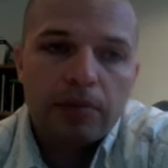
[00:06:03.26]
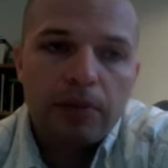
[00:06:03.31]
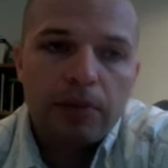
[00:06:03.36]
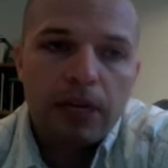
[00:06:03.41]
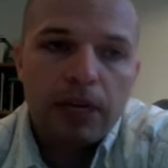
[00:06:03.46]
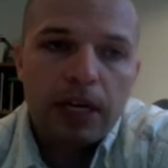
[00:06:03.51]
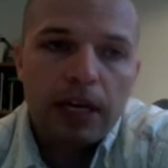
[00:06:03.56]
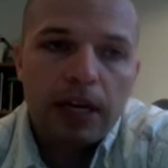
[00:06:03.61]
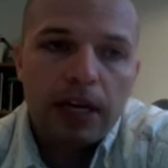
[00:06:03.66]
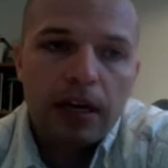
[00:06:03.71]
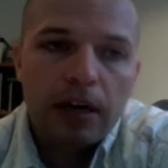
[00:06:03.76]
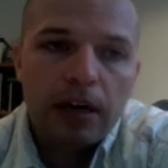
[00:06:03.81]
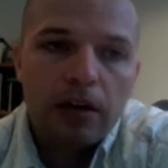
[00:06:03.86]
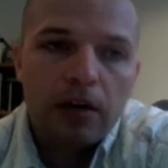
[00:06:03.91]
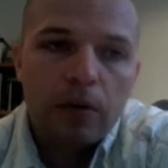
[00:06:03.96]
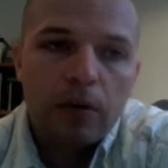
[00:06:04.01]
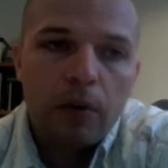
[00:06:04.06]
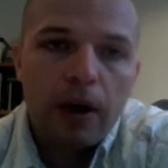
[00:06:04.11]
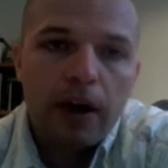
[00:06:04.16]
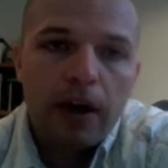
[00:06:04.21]
meeting, a
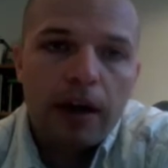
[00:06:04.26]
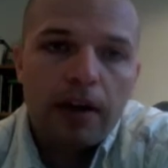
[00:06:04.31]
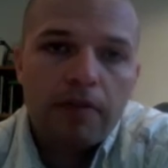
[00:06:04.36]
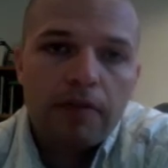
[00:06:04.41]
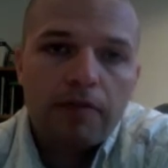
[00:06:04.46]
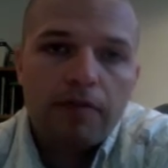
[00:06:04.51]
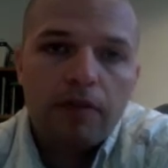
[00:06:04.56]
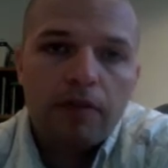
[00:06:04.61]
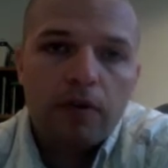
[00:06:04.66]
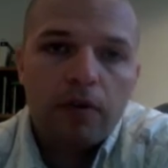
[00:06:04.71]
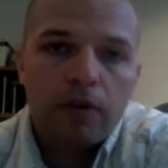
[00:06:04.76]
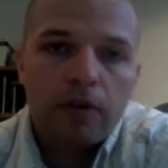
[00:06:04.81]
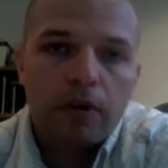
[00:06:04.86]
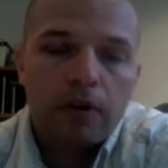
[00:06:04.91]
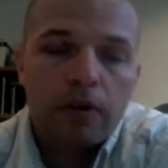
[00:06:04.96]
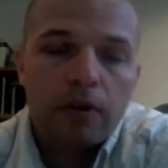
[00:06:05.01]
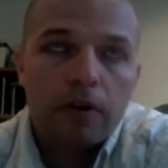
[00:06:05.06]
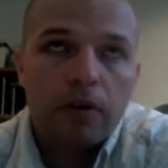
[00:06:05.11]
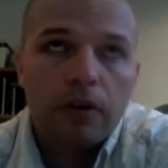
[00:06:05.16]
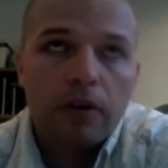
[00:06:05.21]
way for,
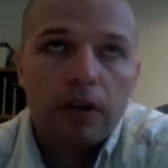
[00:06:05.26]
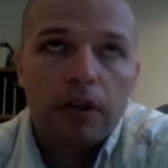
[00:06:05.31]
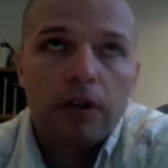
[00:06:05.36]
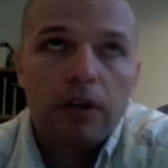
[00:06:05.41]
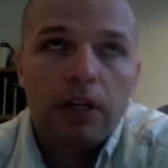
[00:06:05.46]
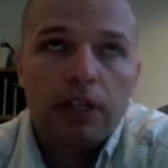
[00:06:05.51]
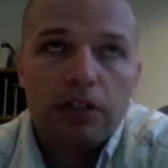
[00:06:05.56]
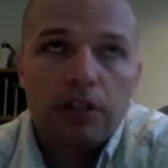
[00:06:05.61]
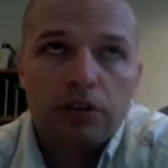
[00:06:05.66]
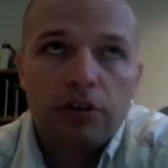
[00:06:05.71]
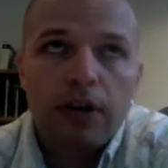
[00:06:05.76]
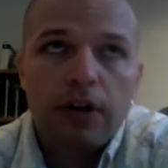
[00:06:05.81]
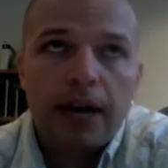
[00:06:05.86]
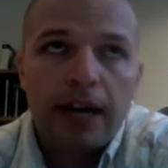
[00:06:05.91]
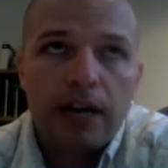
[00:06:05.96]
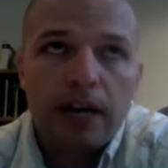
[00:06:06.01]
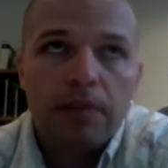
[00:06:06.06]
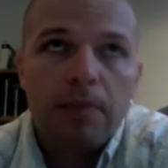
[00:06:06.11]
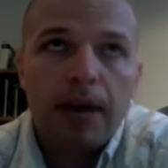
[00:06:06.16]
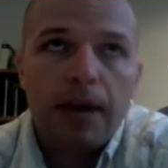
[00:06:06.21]
or let's try
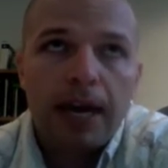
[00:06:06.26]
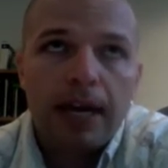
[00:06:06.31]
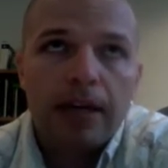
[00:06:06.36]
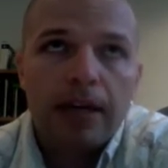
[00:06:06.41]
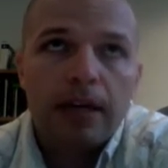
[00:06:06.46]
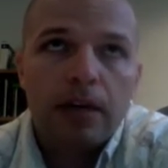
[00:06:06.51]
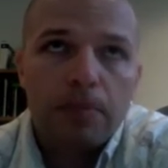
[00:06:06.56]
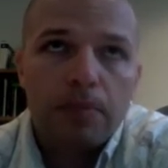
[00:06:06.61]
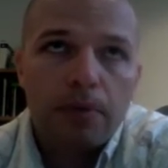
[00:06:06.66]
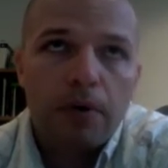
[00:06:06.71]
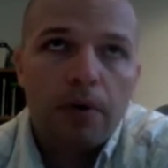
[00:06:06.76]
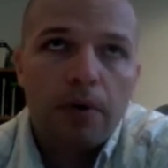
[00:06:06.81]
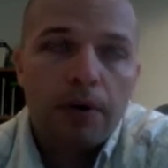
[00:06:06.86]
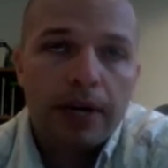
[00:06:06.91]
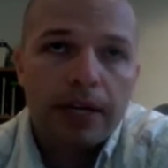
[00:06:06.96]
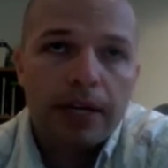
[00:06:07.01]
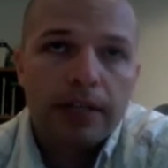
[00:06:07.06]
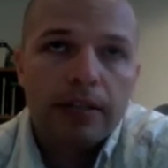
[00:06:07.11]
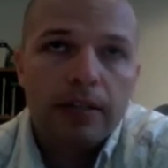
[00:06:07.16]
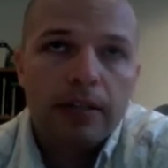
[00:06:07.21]
and make it a
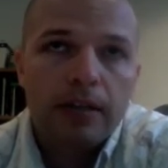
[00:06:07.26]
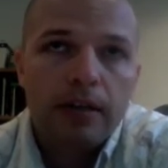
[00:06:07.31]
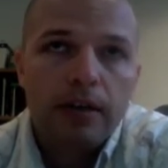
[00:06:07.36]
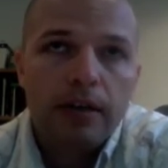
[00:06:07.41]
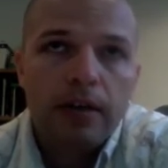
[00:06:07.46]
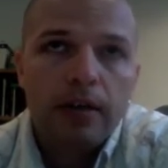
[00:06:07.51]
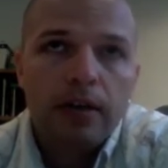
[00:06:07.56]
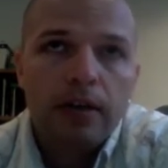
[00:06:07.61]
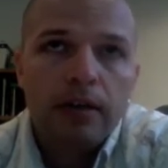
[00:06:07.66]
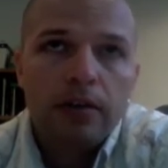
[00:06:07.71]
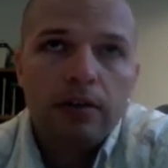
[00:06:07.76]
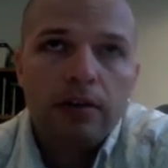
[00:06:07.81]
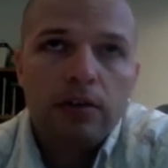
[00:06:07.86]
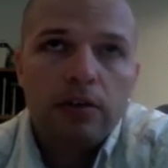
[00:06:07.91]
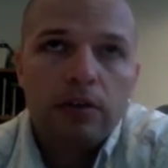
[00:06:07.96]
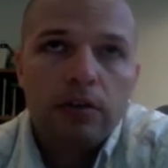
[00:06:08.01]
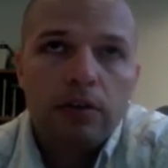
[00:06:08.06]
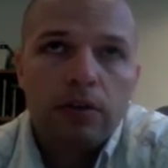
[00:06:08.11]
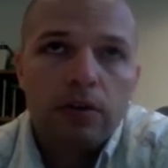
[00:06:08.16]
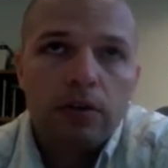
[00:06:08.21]
point
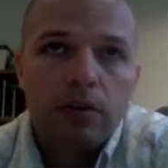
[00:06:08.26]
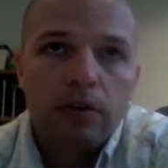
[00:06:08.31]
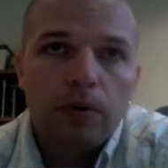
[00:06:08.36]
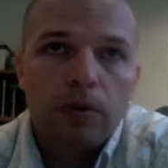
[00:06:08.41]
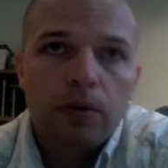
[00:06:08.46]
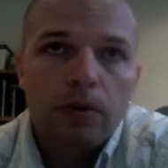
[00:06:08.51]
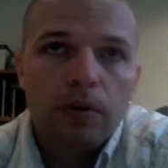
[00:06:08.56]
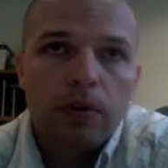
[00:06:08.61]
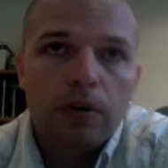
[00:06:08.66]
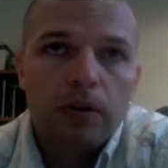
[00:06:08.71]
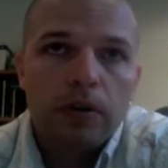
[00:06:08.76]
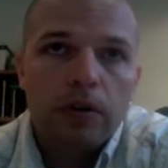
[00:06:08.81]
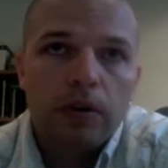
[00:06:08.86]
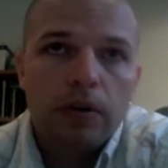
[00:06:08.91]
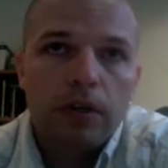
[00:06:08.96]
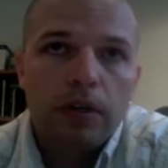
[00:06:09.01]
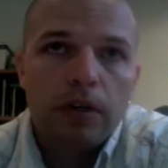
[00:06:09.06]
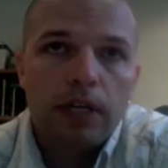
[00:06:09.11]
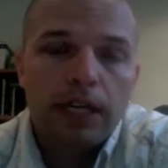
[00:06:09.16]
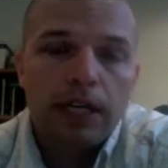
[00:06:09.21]
to
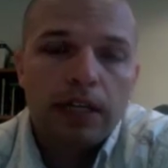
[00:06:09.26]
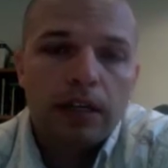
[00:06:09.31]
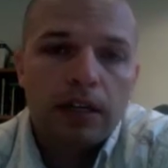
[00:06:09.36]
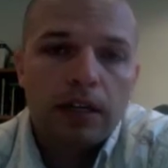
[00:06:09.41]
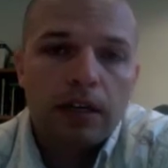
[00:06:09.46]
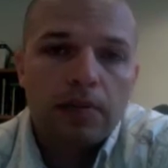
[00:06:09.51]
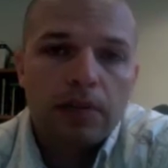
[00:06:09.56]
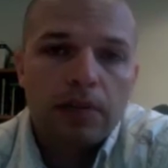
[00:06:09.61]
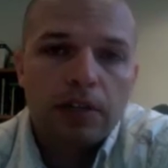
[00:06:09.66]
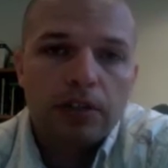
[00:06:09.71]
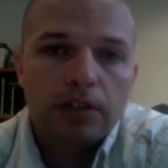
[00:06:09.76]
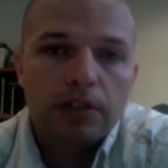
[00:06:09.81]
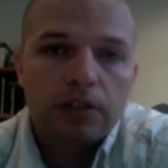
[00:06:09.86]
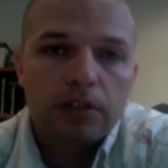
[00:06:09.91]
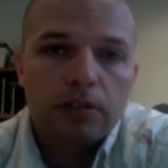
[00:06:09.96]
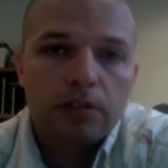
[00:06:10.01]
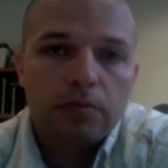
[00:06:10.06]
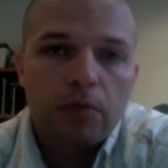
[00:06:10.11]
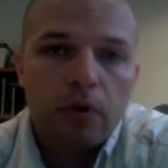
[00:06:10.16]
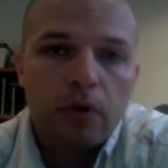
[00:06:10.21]
get the
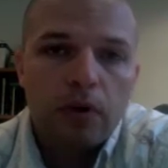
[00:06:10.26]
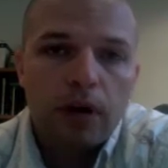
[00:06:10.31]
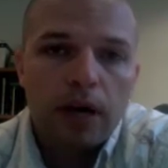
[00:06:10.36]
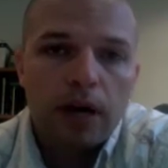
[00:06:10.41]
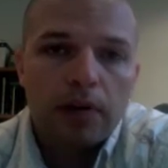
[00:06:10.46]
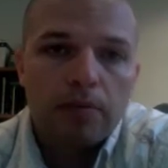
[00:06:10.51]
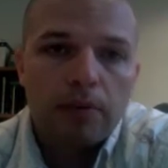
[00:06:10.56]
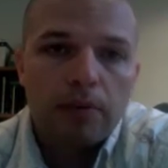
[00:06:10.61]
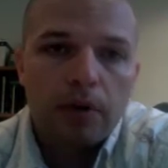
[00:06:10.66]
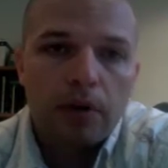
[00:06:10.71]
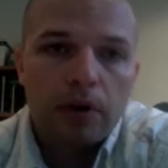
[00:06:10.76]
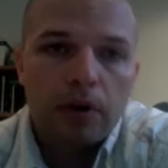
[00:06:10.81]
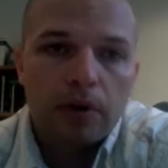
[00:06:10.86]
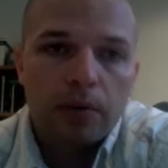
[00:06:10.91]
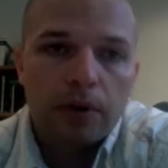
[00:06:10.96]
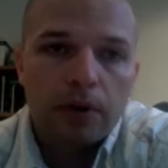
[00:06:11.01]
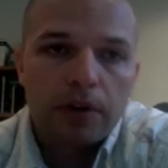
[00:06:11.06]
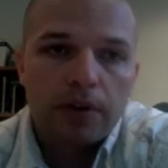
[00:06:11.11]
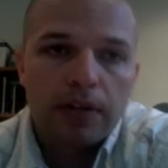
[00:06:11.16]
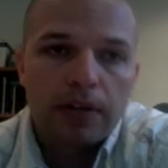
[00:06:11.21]
commissioners more on board
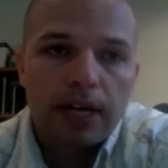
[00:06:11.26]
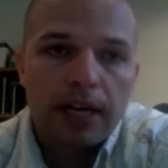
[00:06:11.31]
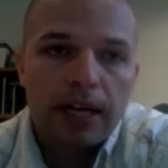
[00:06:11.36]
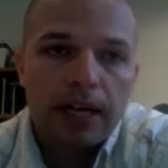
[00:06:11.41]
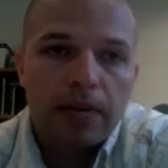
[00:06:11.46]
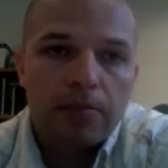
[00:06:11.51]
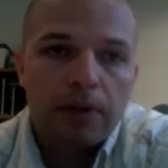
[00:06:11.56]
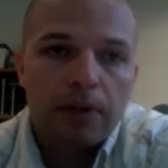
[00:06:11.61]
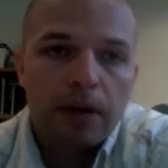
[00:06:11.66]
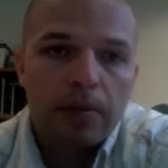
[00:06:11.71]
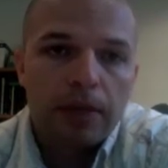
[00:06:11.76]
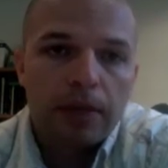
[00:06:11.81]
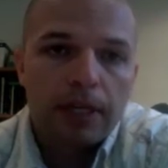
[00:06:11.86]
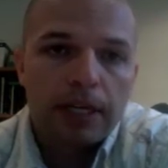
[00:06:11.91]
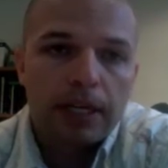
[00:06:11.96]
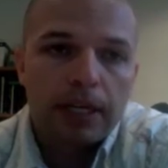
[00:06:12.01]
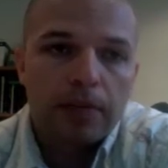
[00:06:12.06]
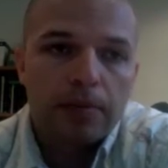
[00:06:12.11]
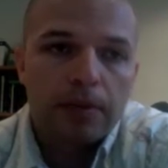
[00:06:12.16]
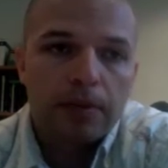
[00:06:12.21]
with getting public
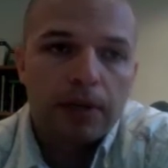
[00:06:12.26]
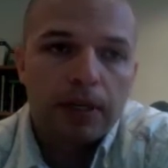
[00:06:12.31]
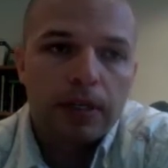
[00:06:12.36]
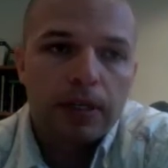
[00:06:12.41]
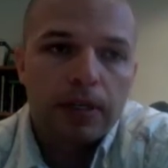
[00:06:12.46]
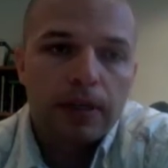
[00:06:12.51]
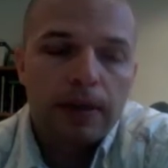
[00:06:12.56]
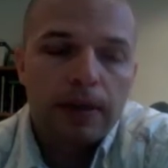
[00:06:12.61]
input.